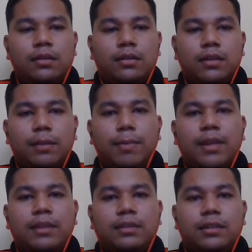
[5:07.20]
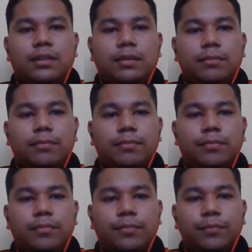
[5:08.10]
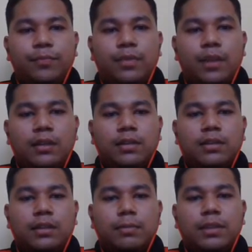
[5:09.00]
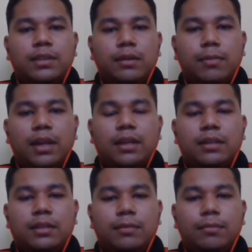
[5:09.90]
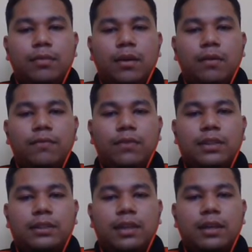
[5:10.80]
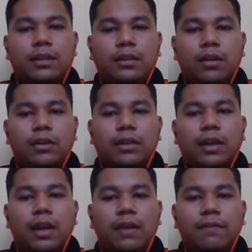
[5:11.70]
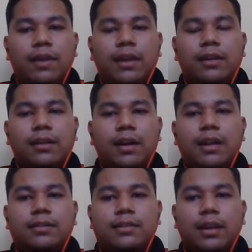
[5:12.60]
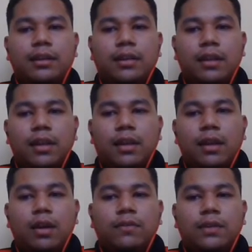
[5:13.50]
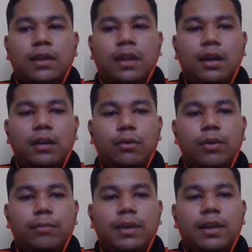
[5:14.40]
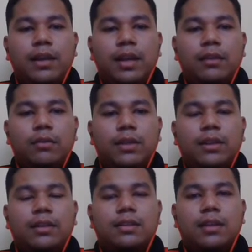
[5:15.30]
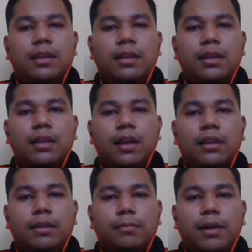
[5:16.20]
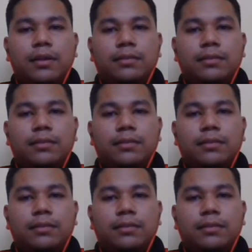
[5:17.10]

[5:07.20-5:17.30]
Dependent system, the suspension mechanism for the tire on the left and right side of the car will be connected with a single iron bar.